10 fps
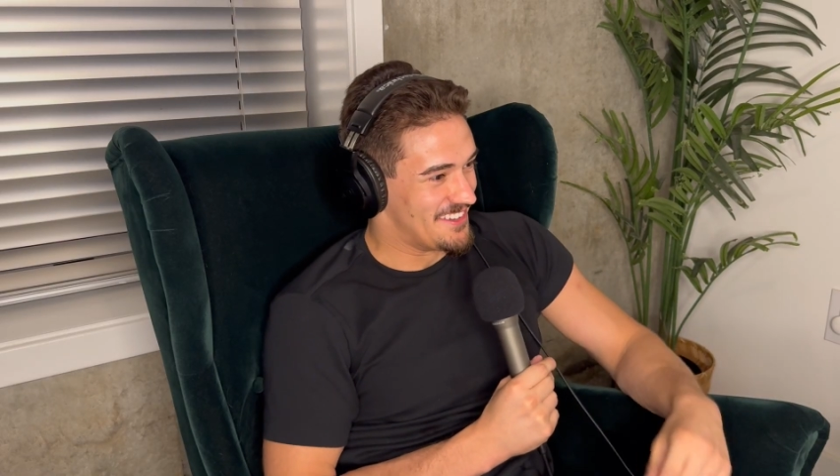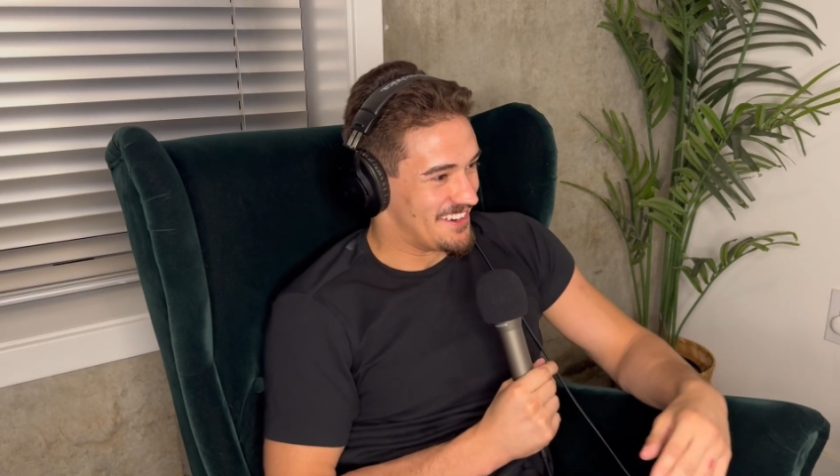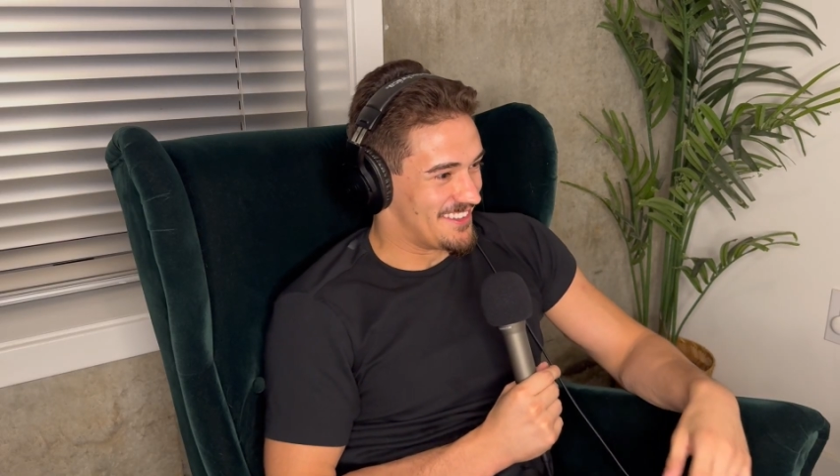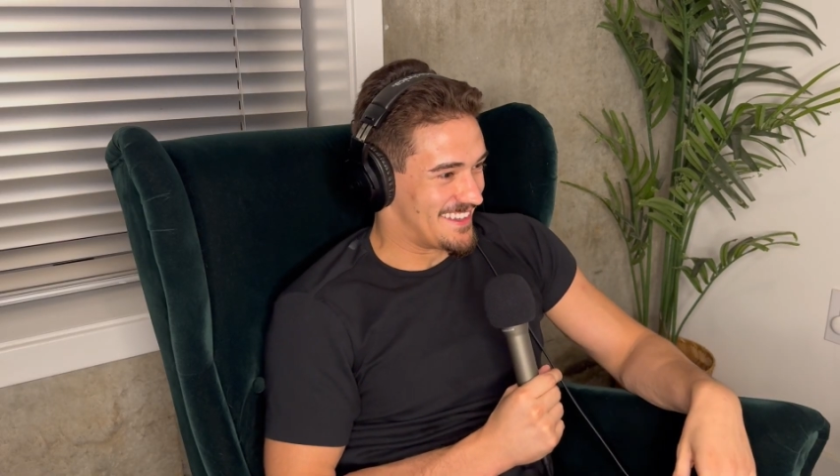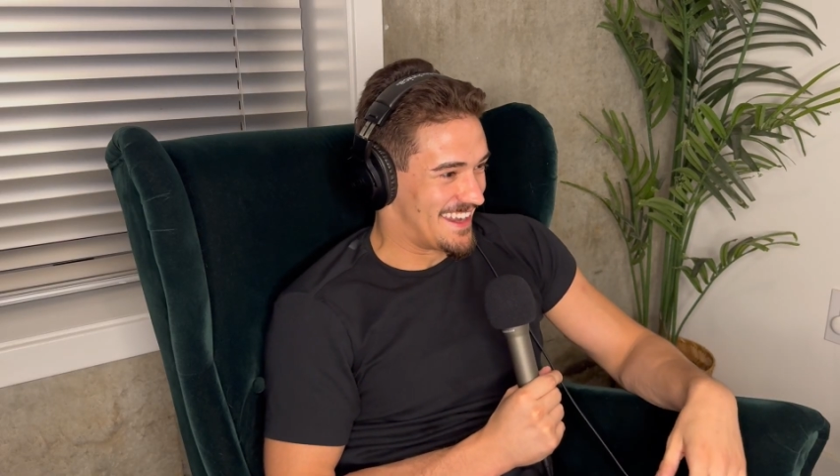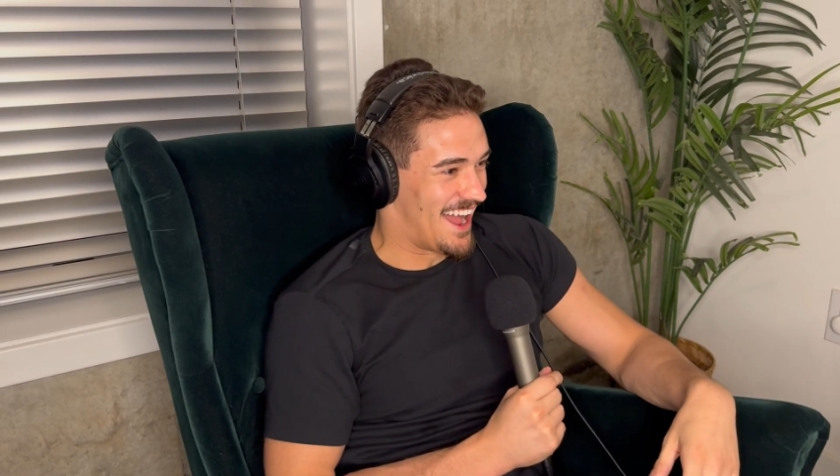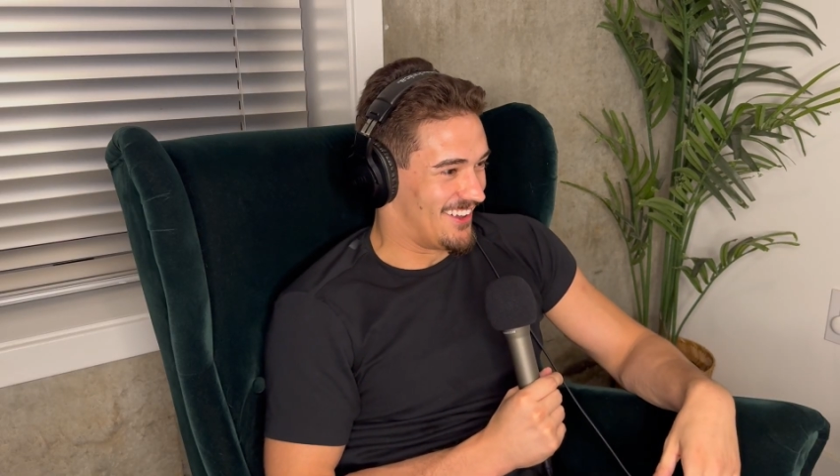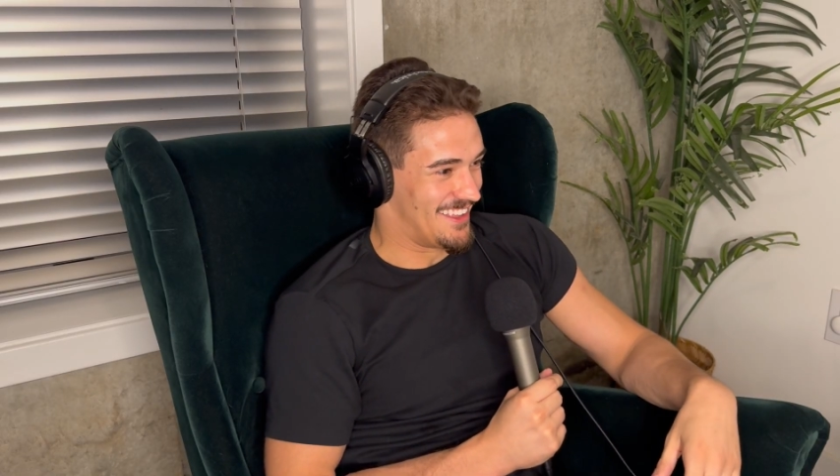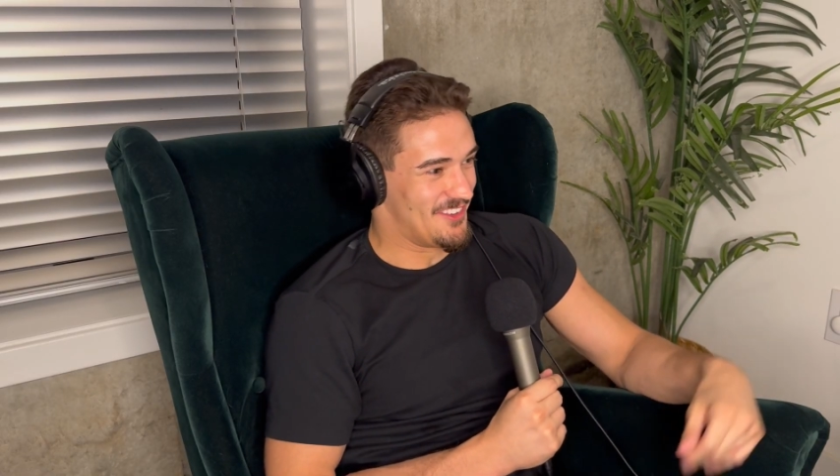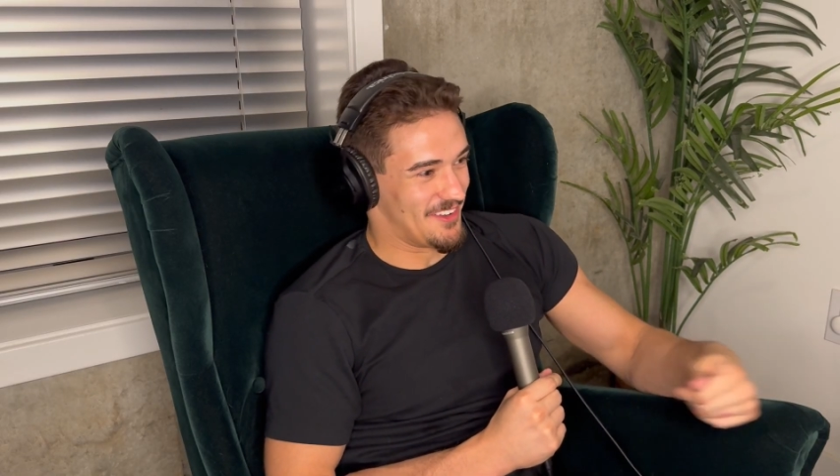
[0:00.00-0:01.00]
You know, like
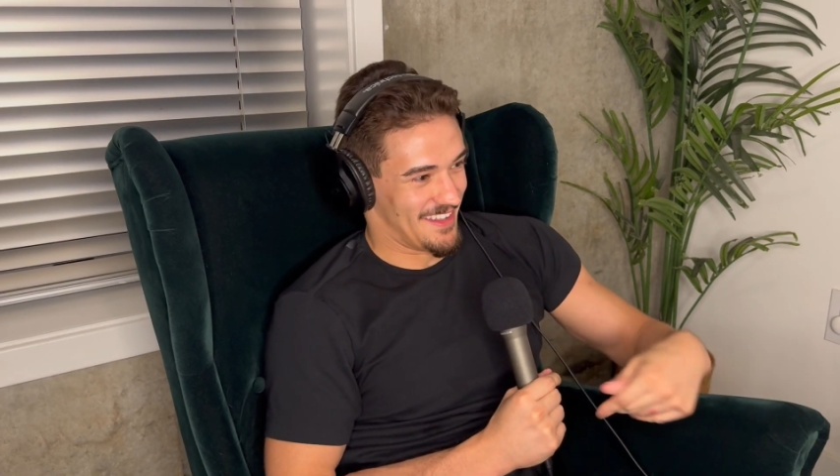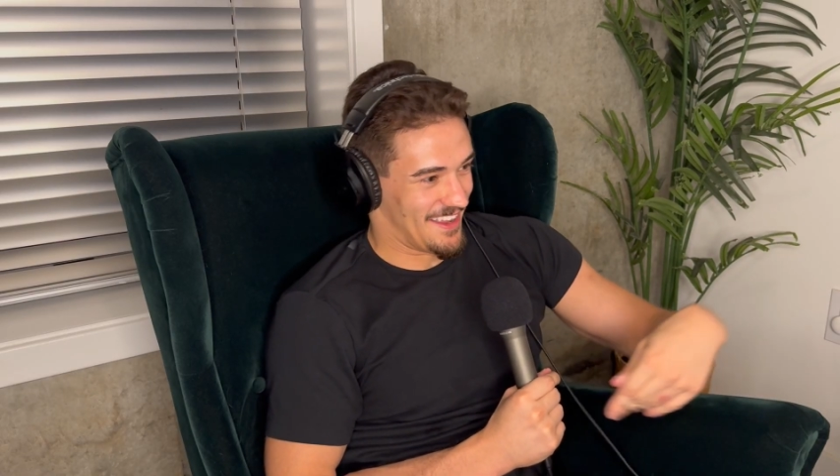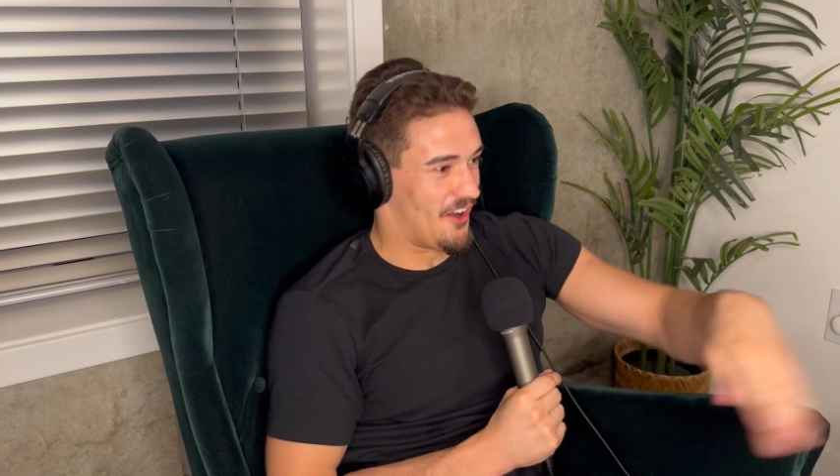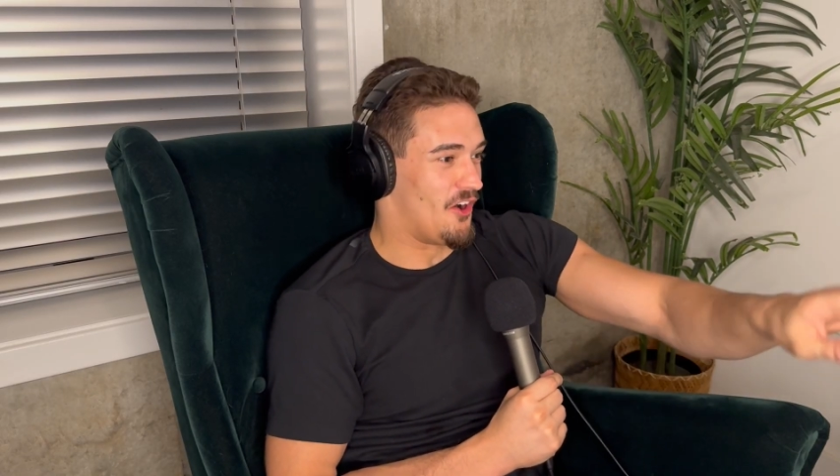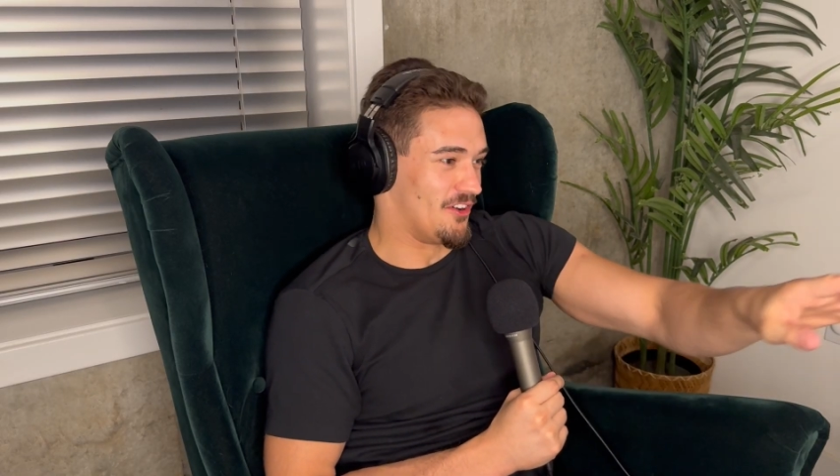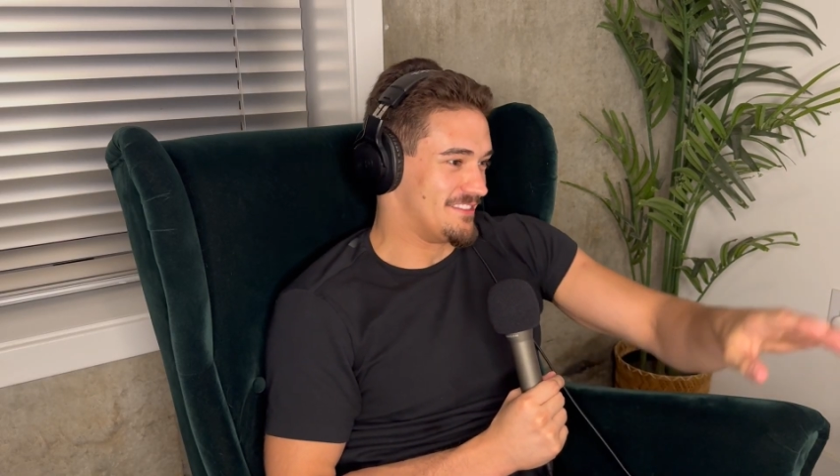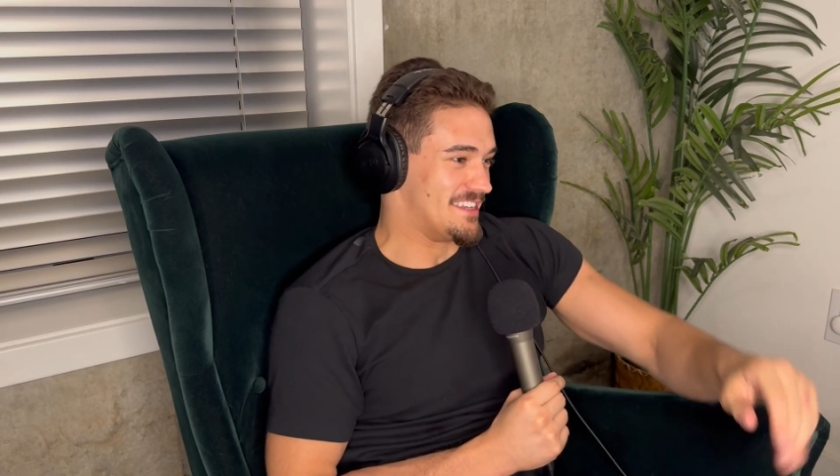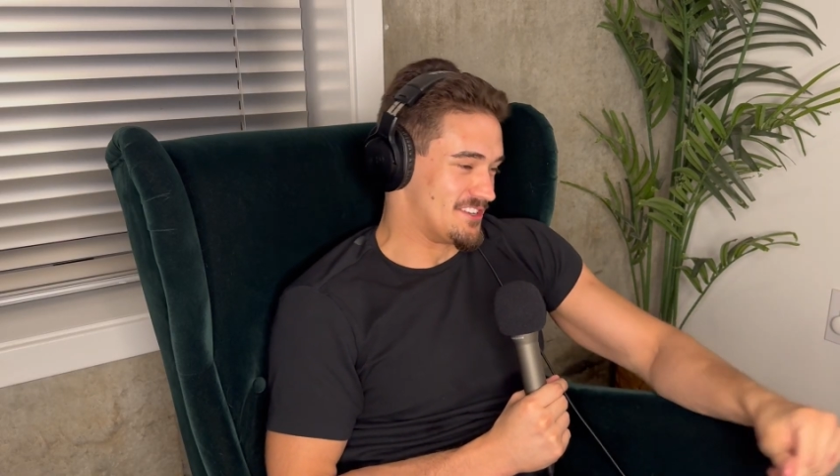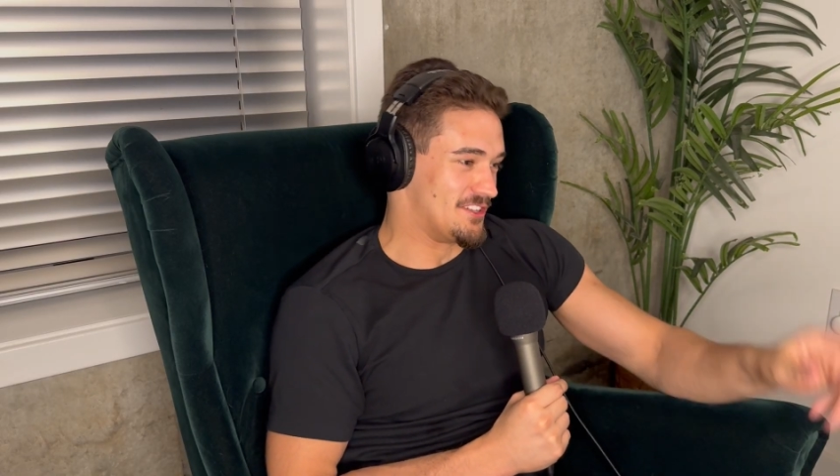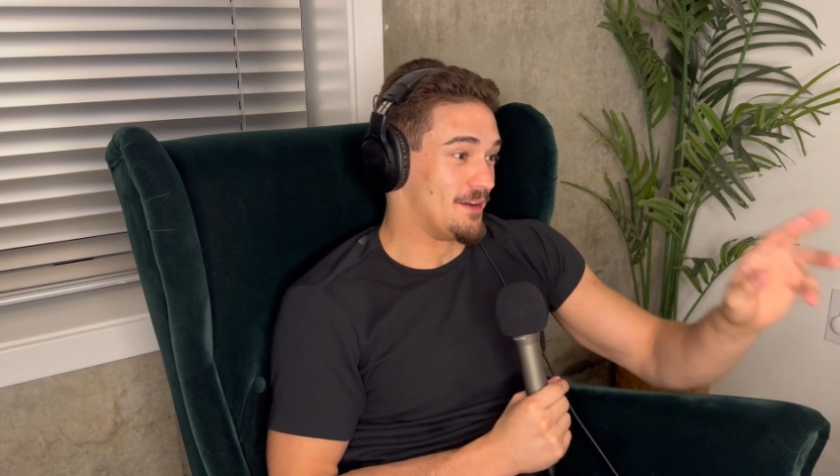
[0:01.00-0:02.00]
now like you can like all
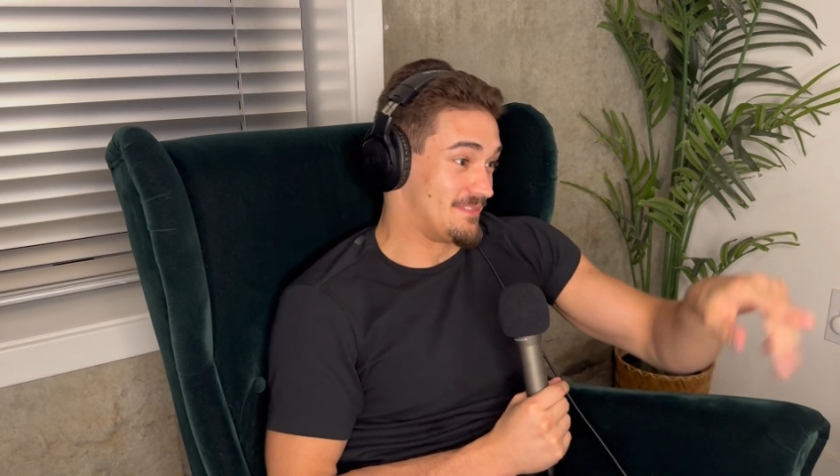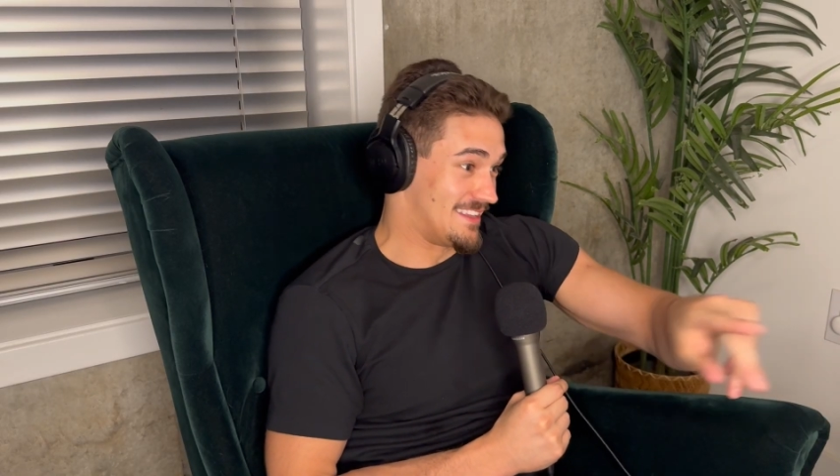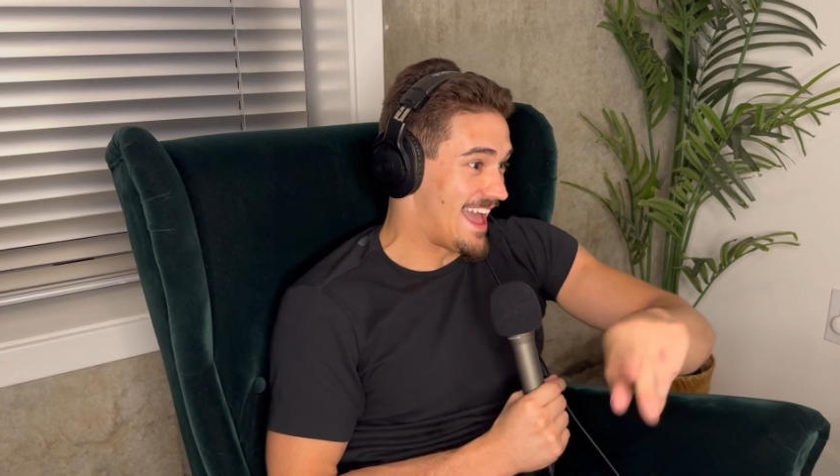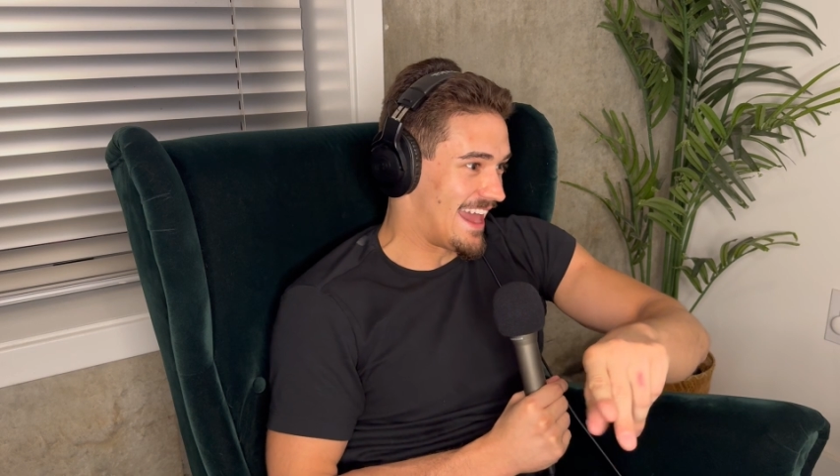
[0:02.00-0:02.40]
digitally upload,